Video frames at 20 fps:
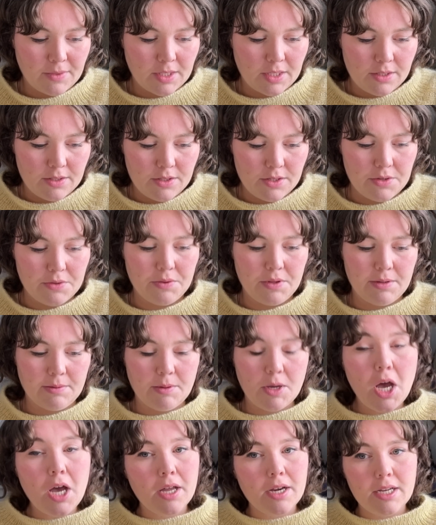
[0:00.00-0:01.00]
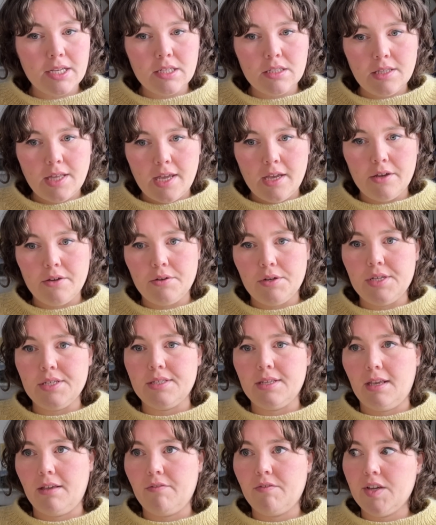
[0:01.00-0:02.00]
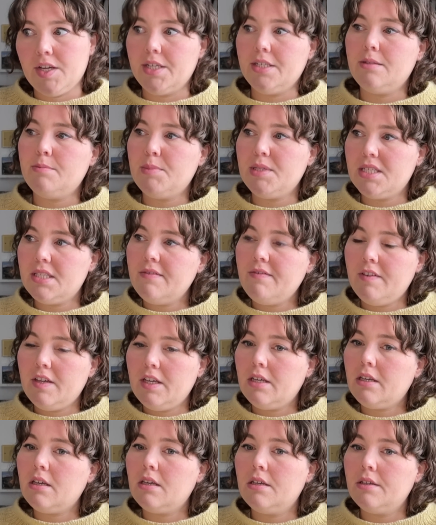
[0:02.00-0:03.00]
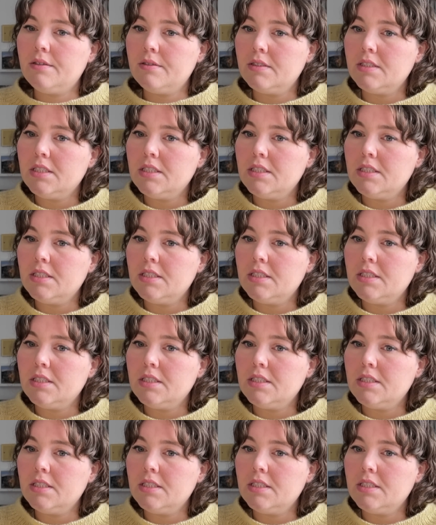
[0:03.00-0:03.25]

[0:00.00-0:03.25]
So the cutting layout is like very specific.